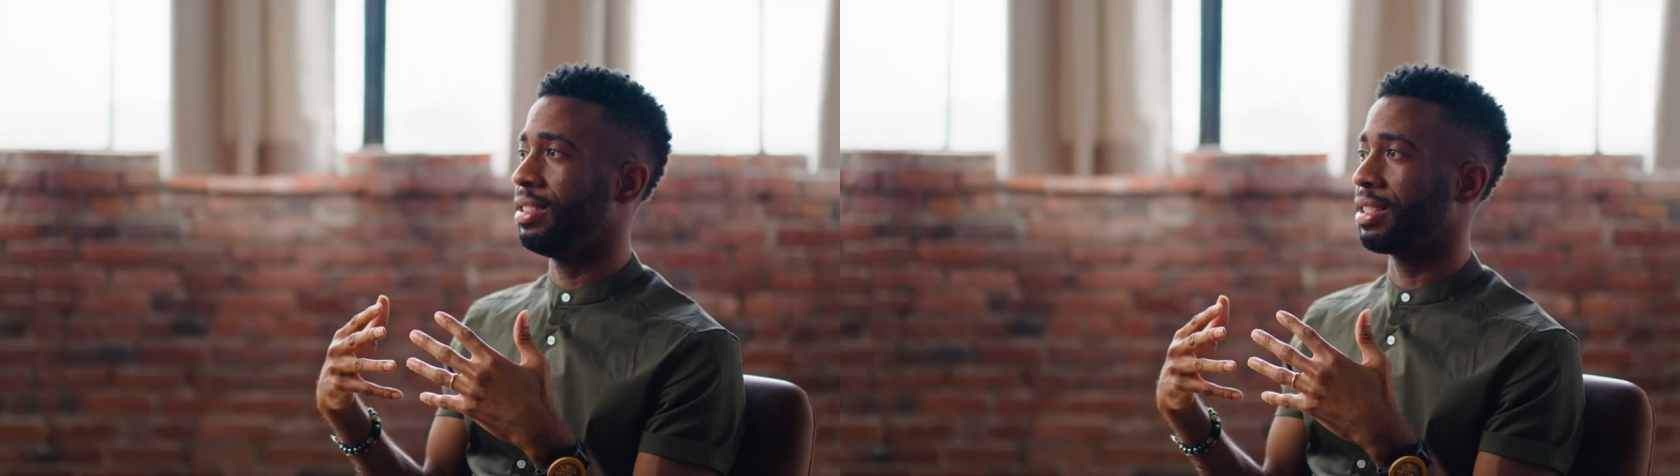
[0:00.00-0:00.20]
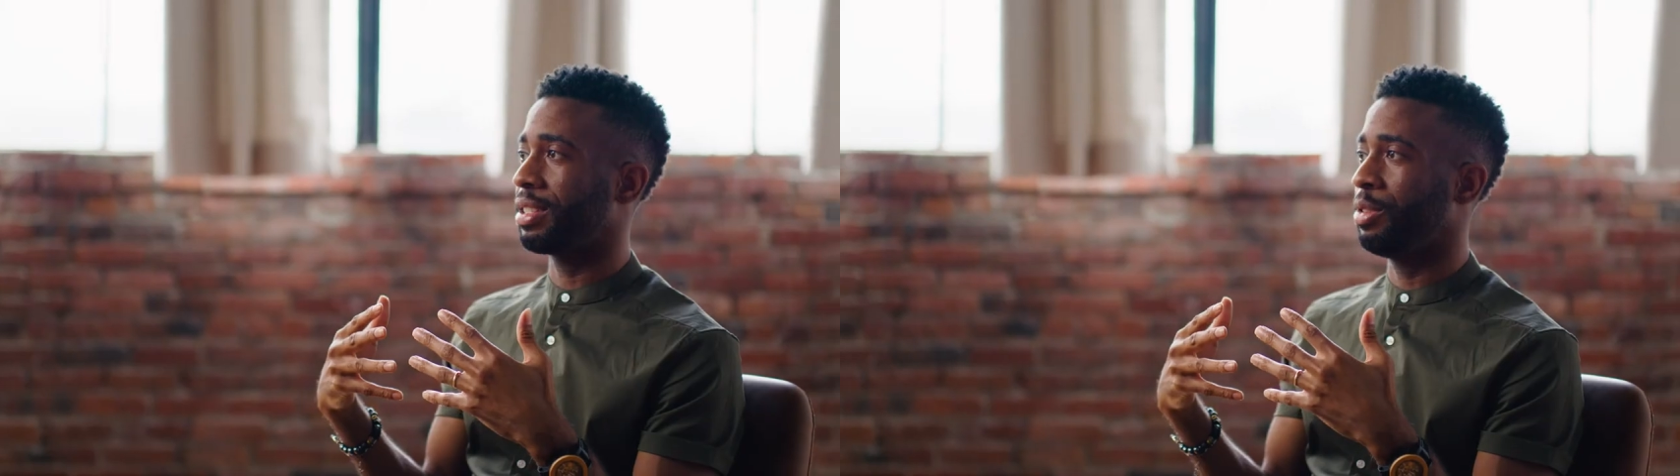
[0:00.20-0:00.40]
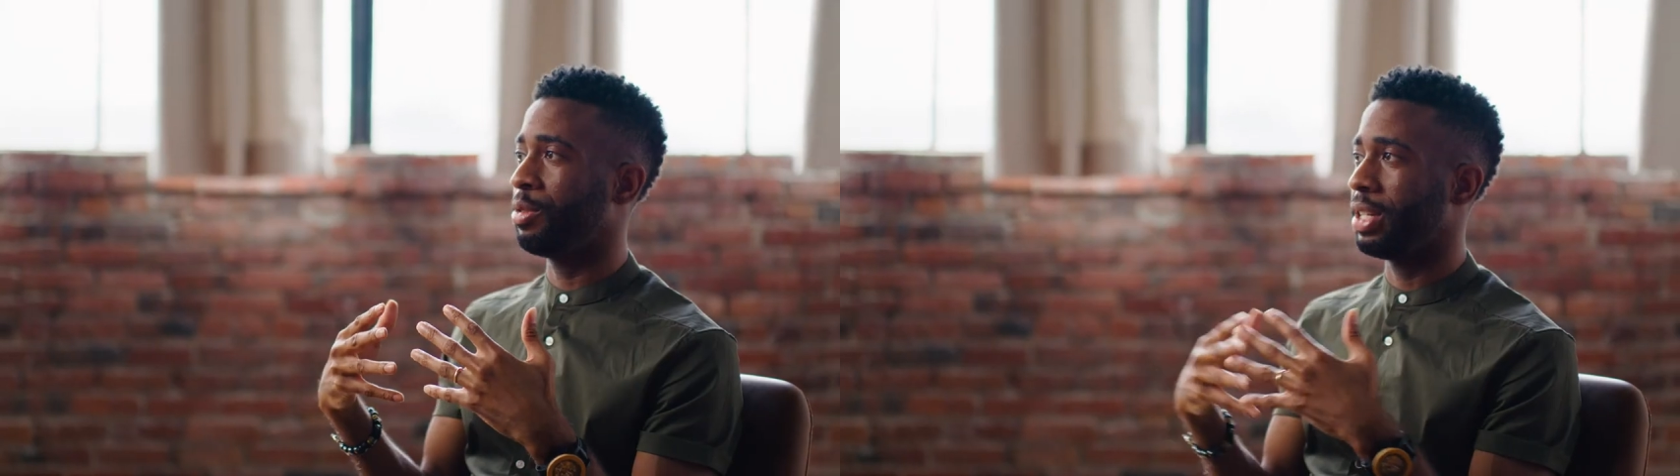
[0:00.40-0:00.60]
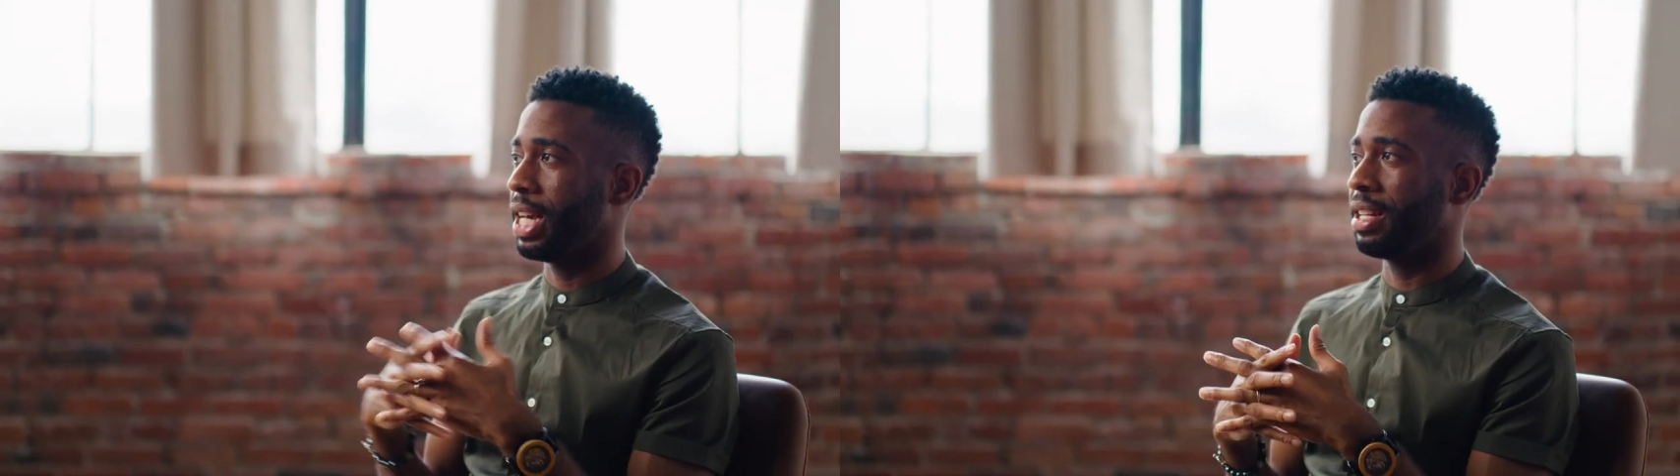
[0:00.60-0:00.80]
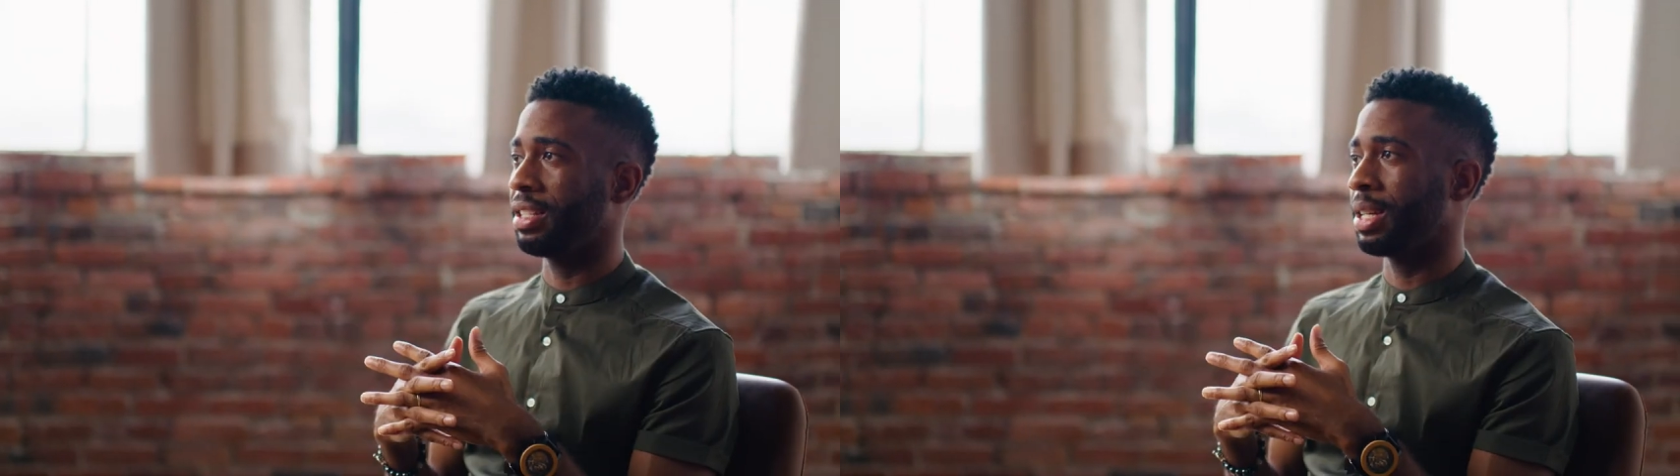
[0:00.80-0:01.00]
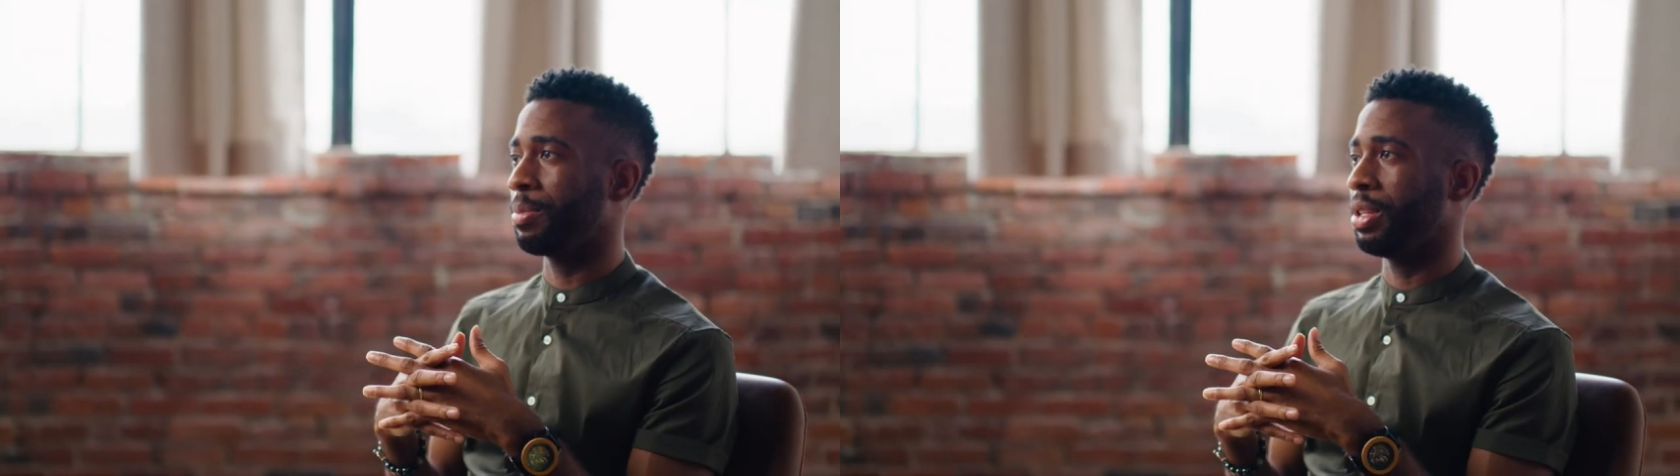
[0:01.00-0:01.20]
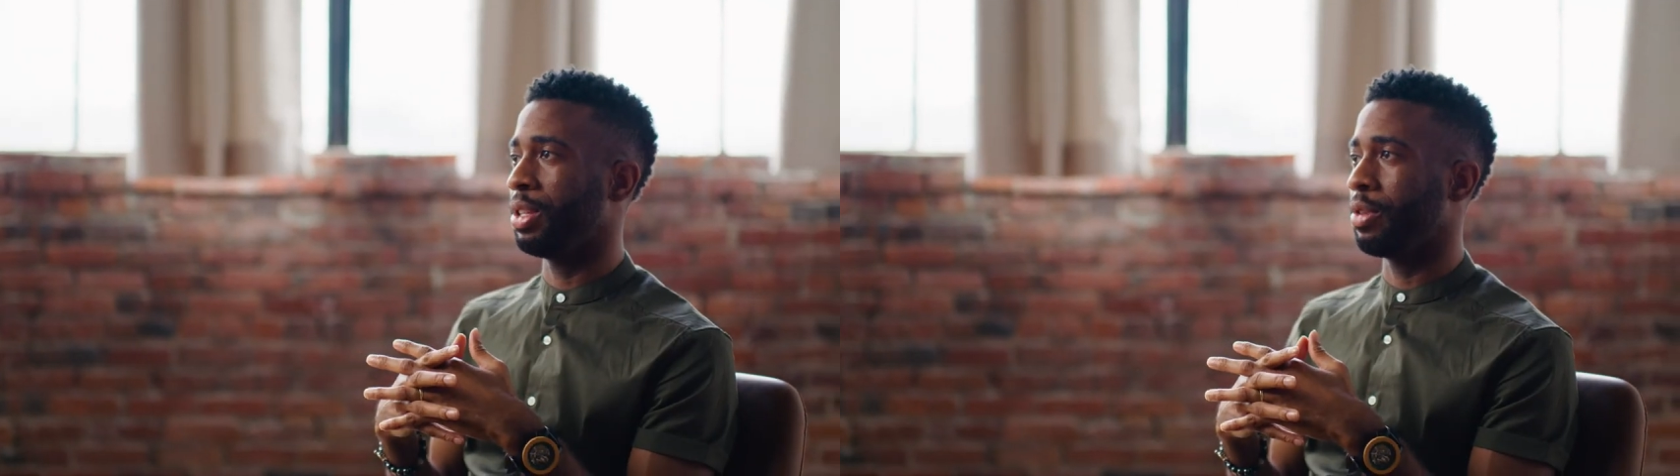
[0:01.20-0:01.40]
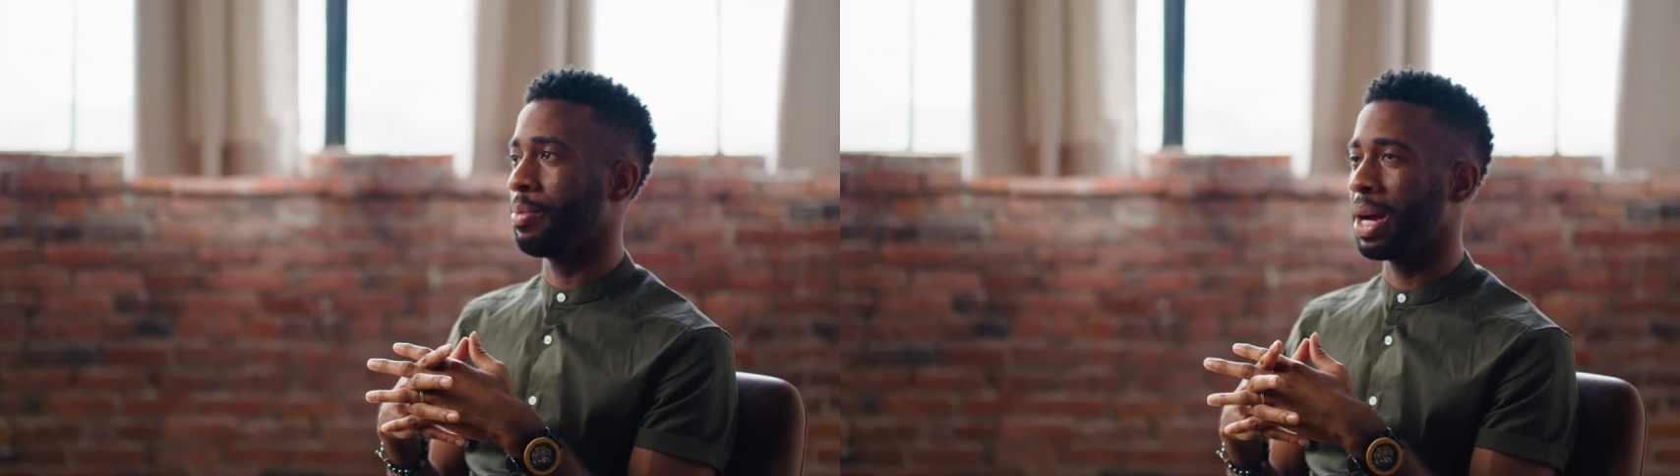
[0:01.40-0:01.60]
just creating something
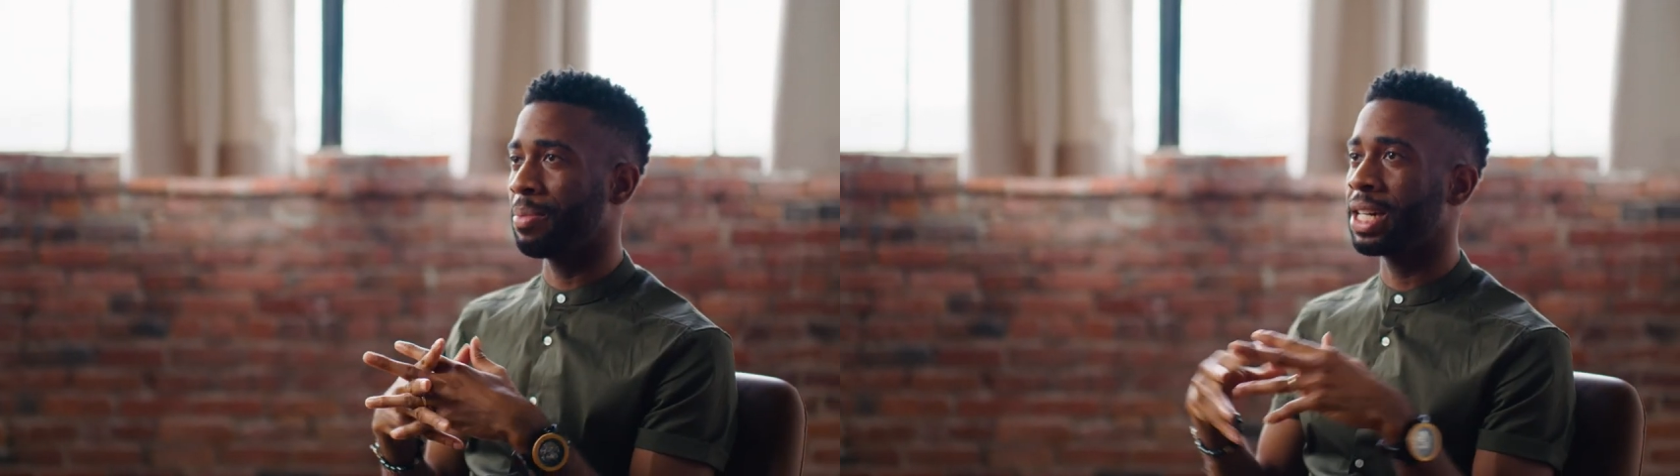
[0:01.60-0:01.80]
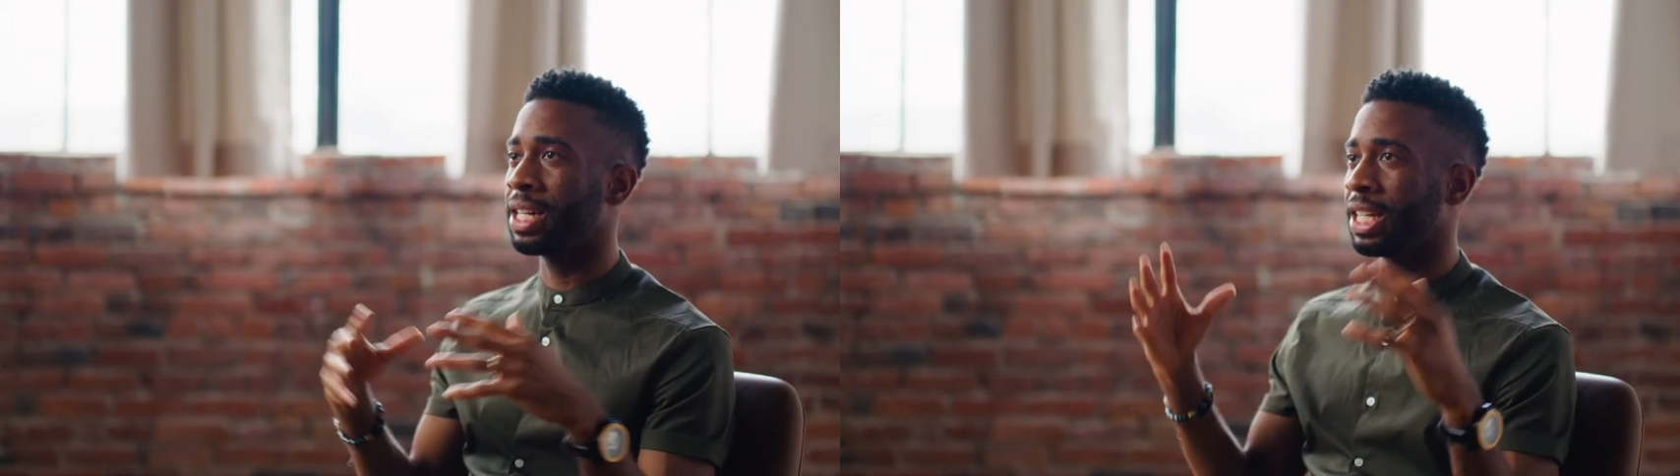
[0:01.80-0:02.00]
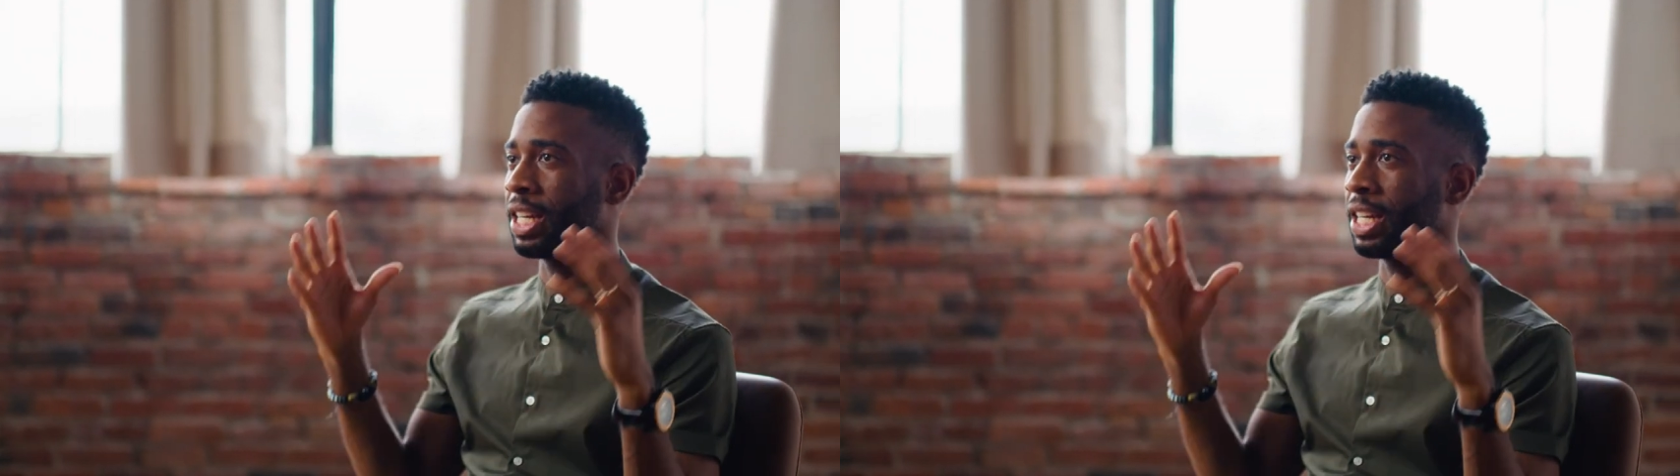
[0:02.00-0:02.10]
new in my mind,